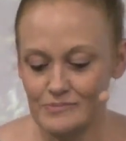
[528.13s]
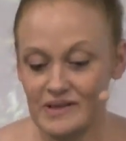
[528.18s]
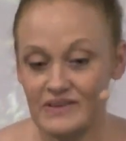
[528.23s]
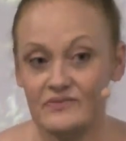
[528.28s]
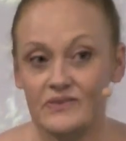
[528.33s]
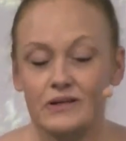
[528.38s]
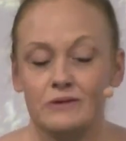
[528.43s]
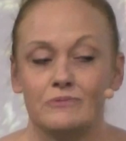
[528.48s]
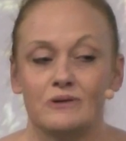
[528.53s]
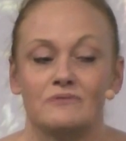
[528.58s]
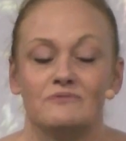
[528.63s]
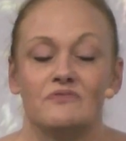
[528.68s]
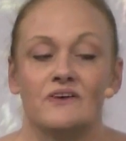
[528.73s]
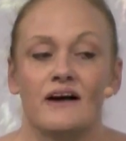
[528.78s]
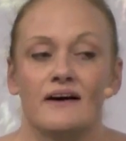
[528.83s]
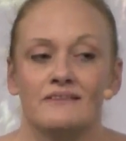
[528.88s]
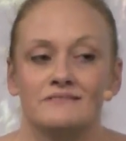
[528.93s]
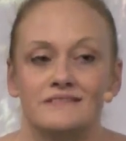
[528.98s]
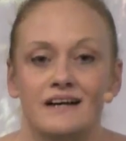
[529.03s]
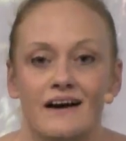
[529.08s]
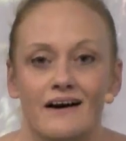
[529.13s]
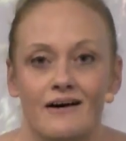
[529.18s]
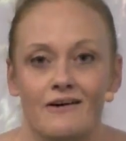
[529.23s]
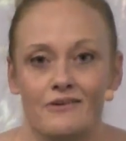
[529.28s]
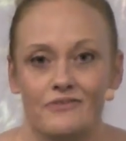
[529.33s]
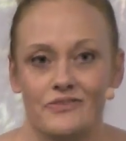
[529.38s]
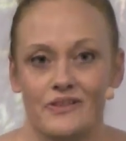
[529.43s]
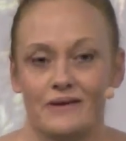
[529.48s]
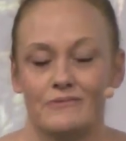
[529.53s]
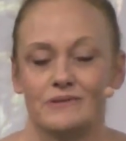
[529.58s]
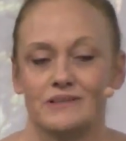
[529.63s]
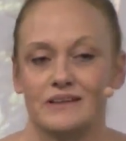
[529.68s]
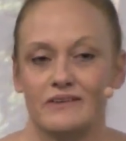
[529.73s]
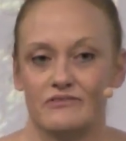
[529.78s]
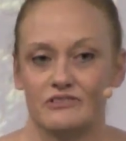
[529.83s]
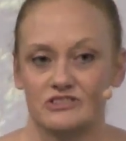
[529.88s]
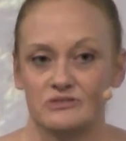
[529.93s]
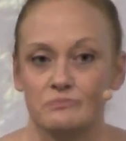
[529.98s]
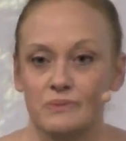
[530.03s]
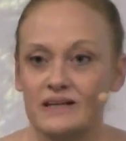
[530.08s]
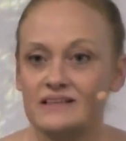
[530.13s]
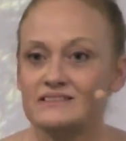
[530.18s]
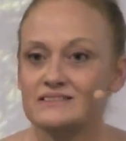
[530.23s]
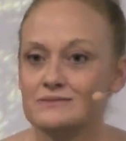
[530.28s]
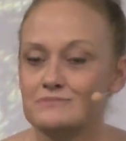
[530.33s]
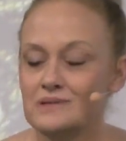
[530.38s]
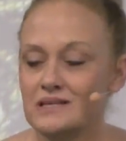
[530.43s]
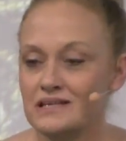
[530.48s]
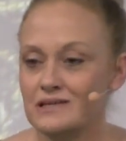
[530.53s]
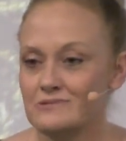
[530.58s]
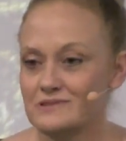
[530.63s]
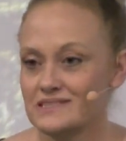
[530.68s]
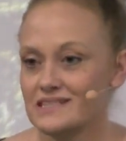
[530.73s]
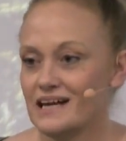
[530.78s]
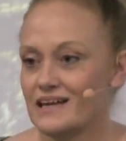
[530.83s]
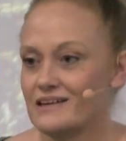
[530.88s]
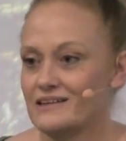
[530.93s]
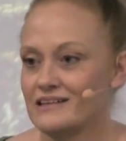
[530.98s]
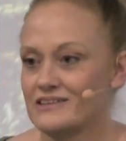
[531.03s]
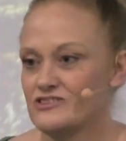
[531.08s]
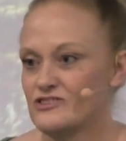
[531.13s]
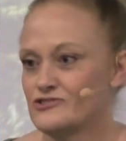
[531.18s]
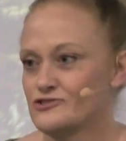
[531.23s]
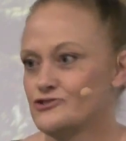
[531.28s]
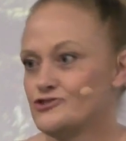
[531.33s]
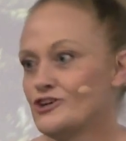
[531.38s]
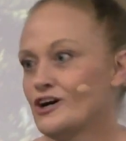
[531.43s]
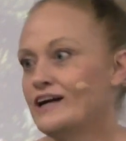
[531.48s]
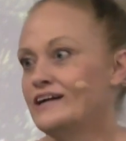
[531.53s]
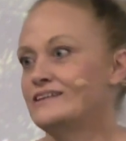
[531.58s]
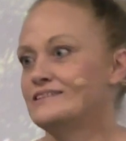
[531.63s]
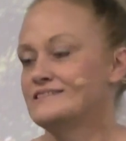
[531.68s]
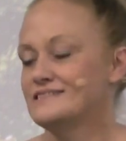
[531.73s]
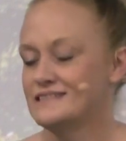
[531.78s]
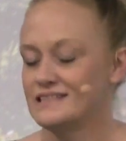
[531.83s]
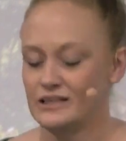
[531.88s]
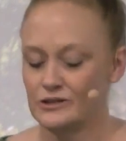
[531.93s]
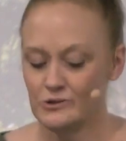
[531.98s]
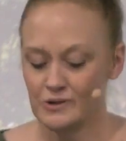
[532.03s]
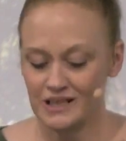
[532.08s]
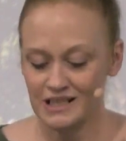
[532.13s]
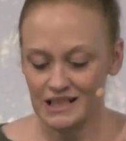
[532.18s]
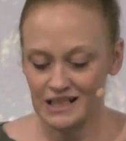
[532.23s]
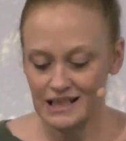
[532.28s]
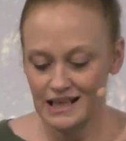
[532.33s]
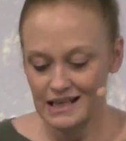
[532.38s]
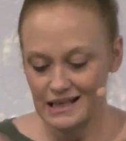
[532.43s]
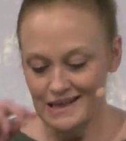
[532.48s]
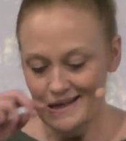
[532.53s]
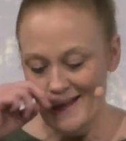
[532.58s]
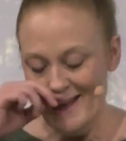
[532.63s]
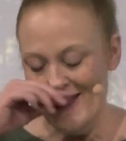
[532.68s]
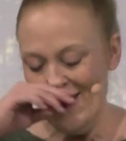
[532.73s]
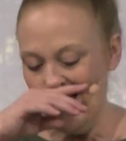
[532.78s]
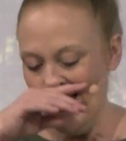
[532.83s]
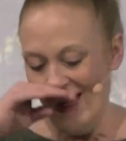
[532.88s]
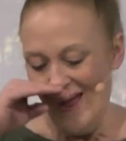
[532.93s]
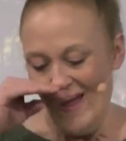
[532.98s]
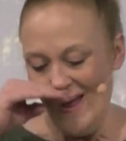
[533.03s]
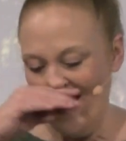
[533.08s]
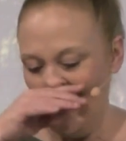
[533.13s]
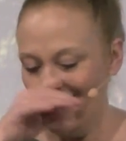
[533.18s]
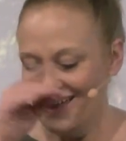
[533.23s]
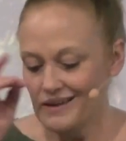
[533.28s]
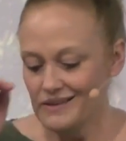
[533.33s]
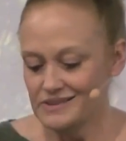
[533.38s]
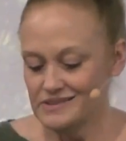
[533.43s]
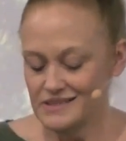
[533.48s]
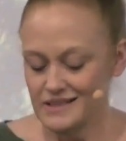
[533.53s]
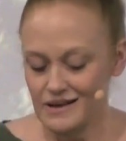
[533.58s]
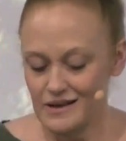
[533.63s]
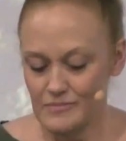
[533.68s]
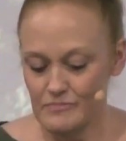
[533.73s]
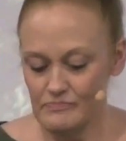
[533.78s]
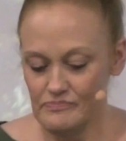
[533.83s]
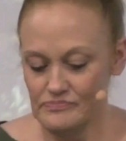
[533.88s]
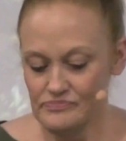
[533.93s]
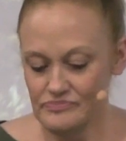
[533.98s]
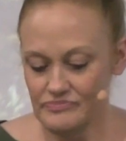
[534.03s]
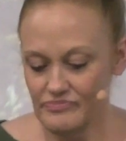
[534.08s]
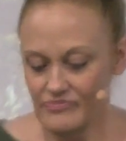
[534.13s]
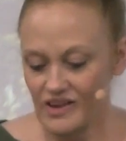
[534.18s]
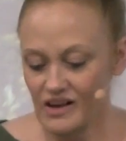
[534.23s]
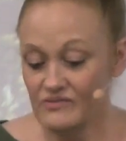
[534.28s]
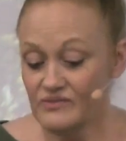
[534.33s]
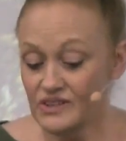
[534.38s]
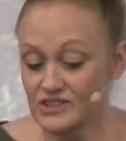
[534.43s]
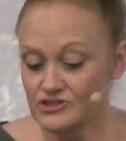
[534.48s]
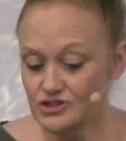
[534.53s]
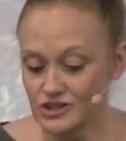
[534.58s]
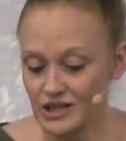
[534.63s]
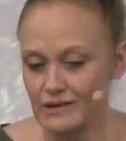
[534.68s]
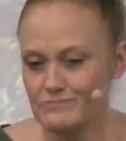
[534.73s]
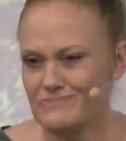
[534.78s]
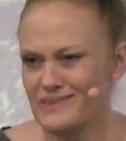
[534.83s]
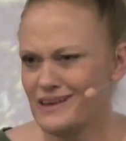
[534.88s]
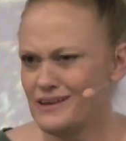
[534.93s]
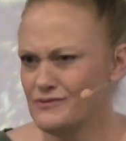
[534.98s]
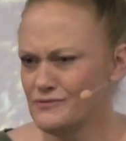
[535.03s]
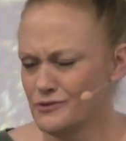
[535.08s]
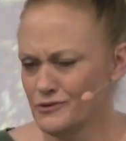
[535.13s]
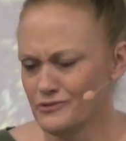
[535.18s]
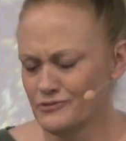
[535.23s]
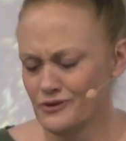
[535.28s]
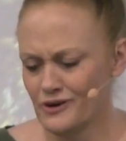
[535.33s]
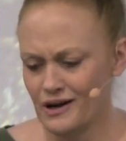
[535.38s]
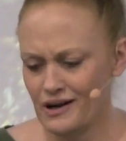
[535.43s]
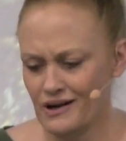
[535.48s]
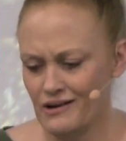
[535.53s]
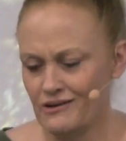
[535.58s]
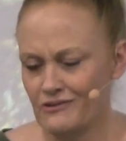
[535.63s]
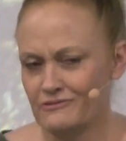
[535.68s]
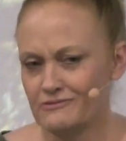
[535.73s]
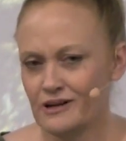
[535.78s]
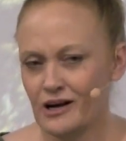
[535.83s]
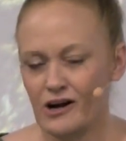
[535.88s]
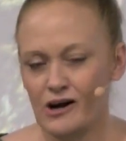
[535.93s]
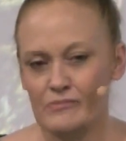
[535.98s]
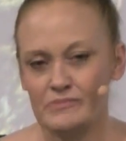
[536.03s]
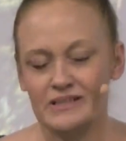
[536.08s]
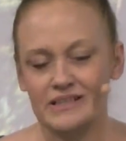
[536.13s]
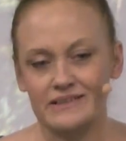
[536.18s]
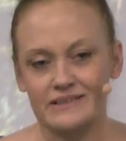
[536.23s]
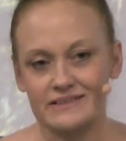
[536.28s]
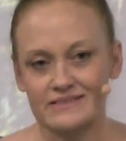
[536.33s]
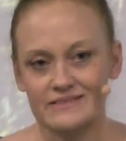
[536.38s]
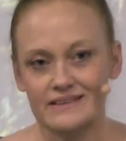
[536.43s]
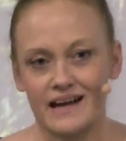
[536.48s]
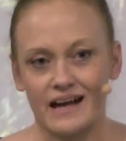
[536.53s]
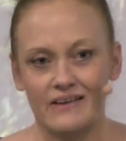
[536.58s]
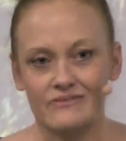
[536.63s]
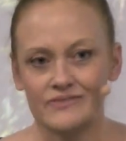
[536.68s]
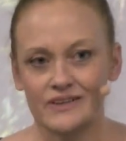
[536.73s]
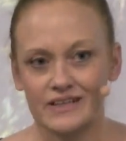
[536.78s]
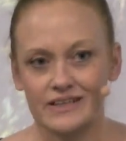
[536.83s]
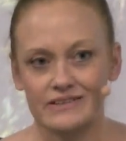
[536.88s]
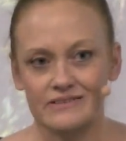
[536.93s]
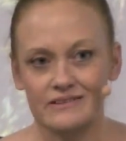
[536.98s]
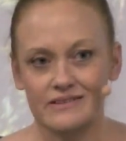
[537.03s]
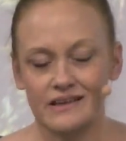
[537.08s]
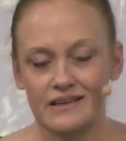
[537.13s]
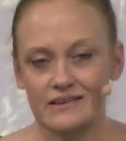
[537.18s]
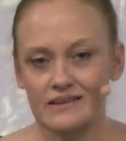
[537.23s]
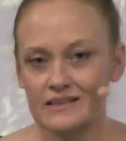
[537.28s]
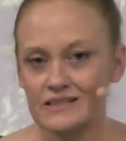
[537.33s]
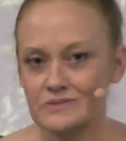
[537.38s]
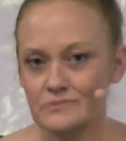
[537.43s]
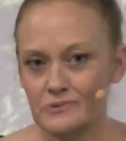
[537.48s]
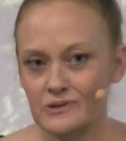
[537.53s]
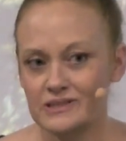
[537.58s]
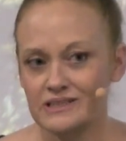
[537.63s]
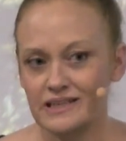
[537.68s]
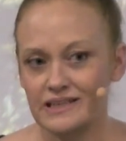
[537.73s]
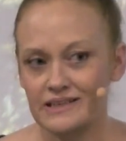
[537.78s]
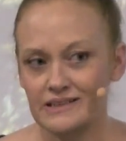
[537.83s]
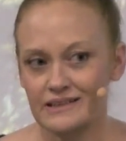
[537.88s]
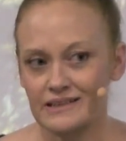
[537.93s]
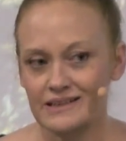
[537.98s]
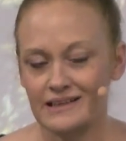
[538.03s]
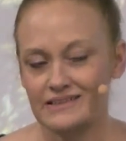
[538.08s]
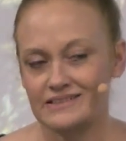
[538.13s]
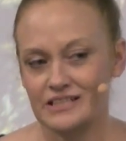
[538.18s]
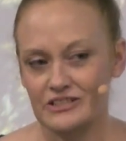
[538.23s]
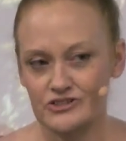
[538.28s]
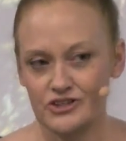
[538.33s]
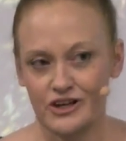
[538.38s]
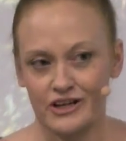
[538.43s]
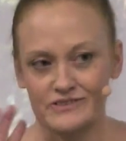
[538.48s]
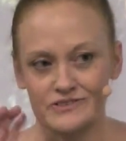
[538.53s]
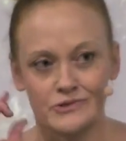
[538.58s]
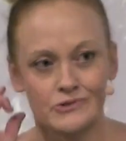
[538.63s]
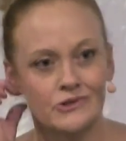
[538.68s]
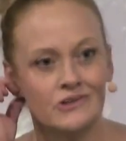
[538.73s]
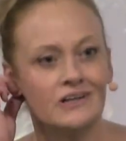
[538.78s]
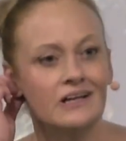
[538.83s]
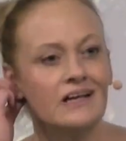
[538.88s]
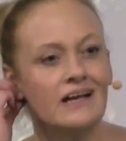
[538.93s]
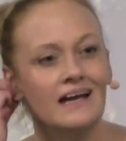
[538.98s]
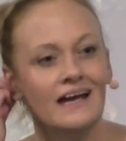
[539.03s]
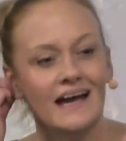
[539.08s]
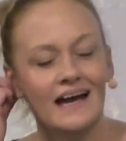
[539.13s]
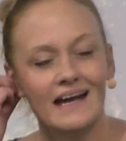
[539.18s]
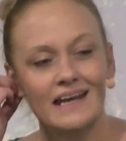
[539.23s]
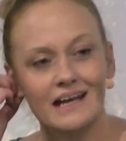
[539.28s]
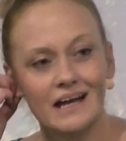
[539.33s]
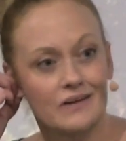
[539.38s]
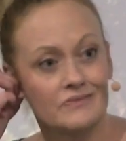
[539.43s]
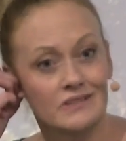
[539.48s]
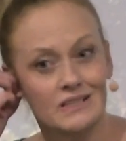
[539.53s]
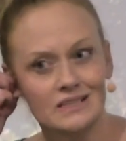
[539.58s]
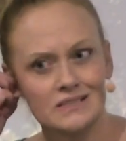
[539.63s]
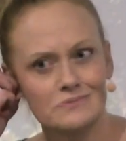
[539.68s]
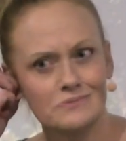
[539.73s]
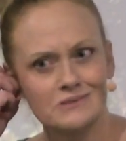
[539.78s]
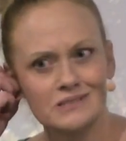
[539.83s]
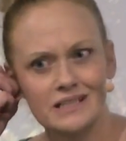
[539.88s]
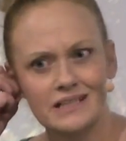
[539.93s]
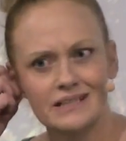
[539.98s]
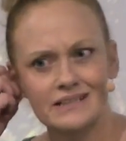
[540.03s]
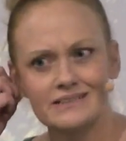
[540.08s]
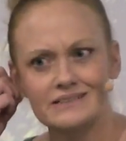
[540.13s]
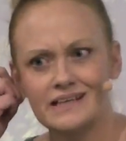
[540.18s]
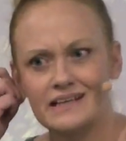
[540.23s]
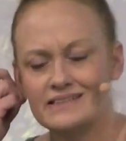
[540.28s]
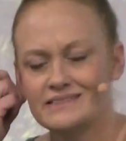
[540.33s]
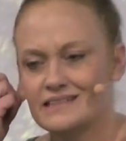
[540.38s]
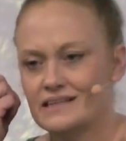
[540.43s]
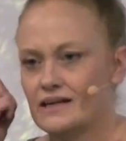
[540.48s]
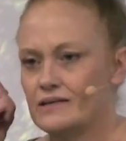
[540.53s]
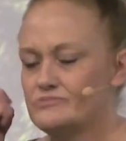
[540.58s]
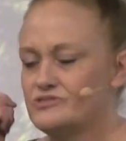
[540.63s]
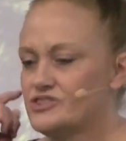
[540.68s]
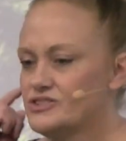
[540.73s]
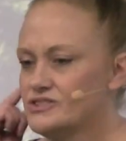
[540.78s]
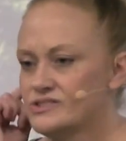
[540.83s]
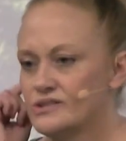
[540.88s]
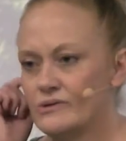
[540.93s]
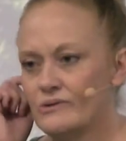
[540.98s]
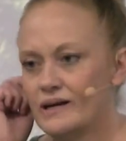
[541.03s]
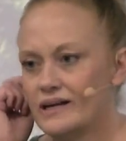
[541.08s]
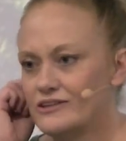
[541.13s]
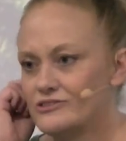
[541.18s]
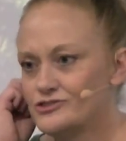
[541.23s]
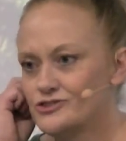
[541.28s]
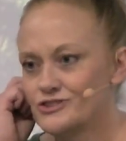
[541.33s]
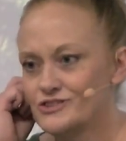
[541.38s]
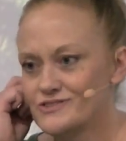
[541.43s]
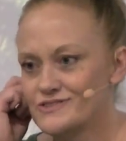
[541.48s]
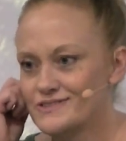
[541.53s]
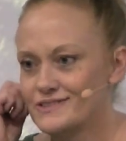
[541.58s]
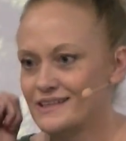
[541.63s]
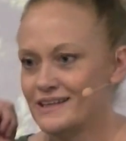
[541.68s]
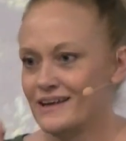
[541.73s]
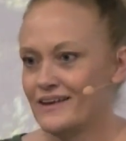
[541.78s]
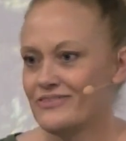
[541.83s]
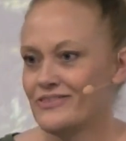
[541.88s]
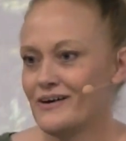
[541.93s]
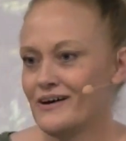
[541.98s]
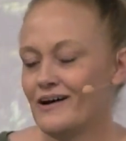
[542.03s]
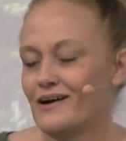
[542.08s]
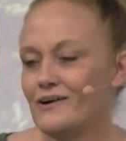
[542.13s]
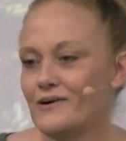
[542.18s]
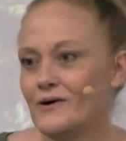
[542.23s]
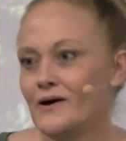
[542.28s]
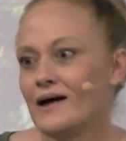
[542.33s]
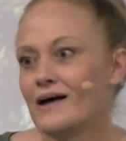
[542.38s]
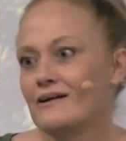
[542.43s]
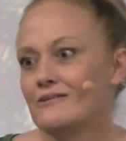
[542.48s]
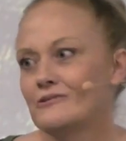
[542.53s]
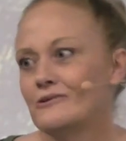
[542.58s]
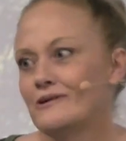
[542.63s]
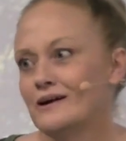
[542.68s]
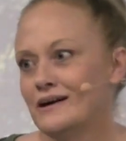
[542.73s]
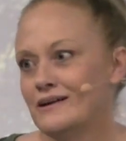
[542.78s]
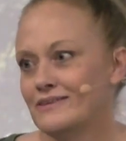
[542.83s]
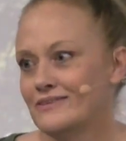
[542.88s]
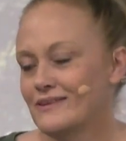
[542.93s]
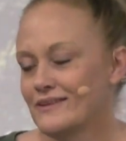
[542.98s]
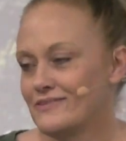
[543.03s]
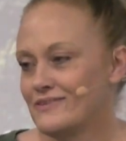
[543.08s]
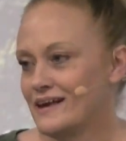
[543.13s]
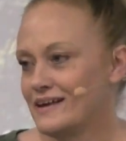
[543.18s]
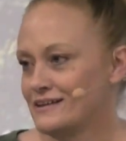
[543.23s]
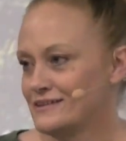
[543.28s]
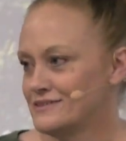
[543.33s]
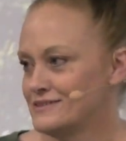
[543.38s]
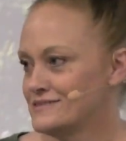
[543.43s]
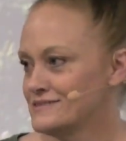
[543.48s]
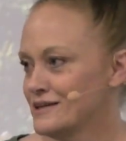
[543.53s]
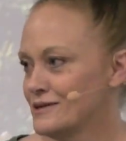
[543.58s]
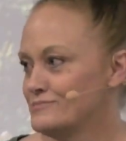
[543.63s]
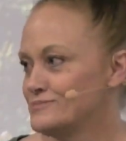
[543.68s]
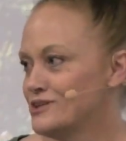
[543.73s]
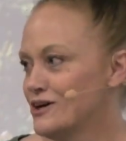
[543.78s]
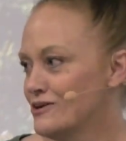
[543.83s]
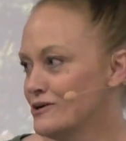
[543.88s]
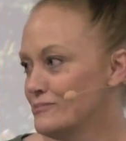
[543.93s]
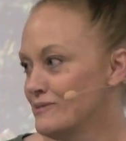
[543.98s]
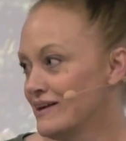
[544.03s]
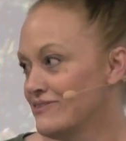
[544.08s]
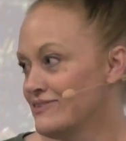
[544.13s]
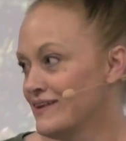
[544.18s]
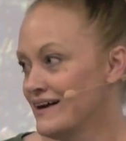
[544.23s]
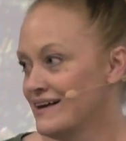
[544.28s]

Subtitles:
if anyone found out, they would never speak to me. It was kind of like this giant secret. And eventually, I'm thankful for how common it is. I have at least one kid, I teach high school, and I have at least one kid a day say, I'm just so anxious. And I thought, oh, how great that they can just come talk about